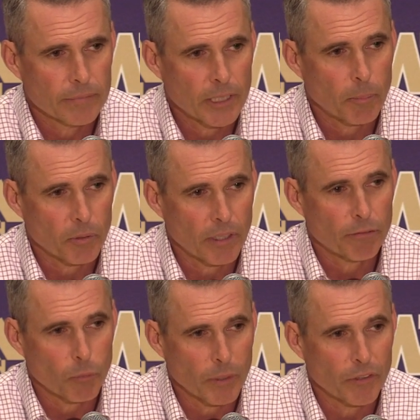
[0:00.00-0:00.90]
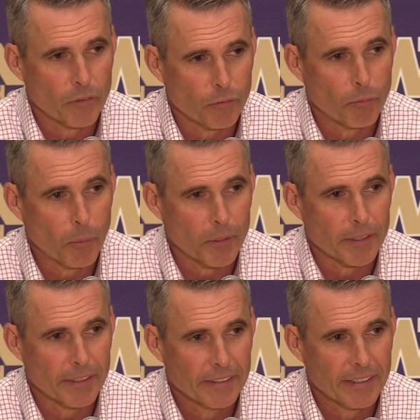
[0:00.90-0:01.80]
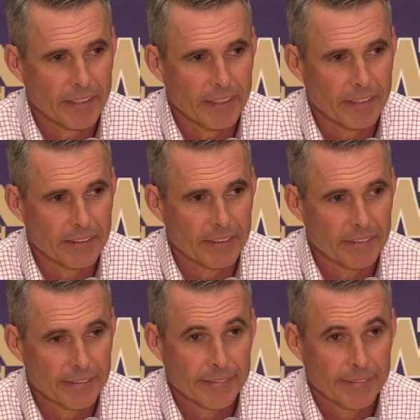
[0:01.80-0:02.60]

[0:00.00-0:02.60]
couple different reasons for it, and